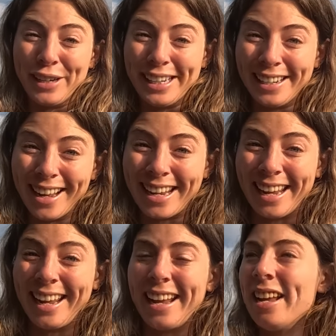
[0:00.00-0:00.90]
really like
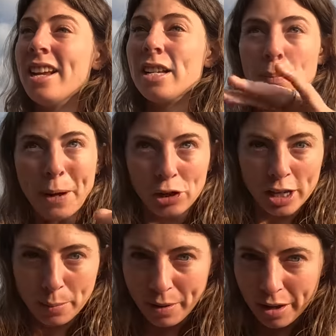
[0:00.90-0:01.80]
it here,
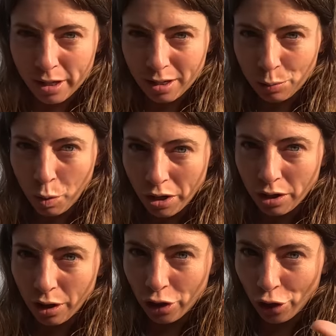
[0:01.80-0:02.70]
especially the bar that does
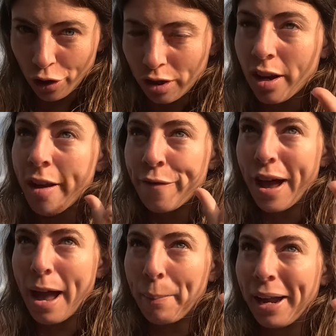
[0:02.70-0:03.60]
$1 shots for
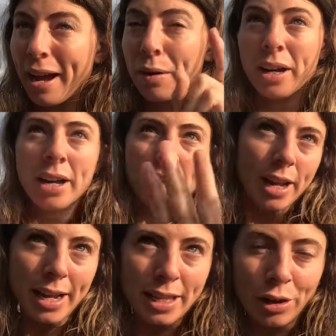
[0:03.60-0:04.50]
happy hour
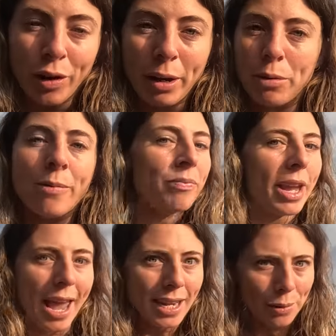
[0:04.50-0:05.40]
it's incredible.
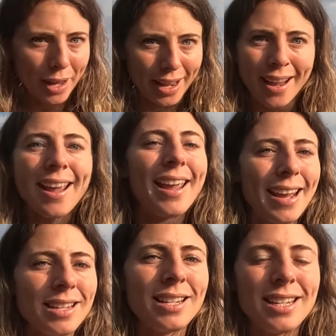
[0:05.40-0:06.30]
Anyway,
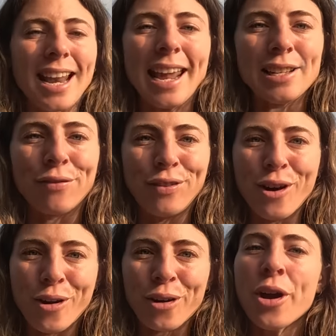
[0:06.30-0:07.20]
in today's
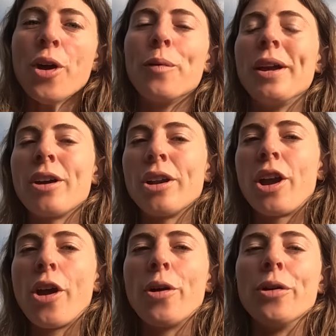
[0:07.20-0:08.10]
vlog, we are gonna
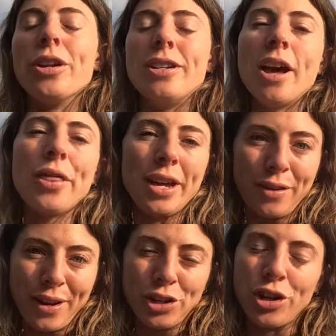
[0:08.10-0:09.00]
go on another
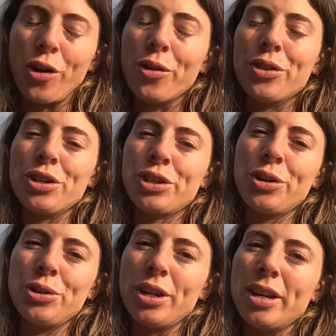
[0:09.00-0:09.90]
adventure on the
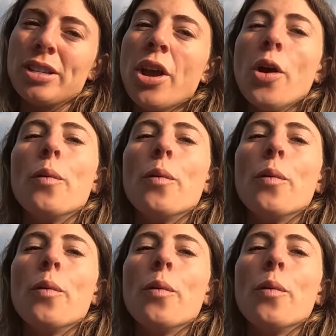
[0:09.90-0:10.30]
scooters.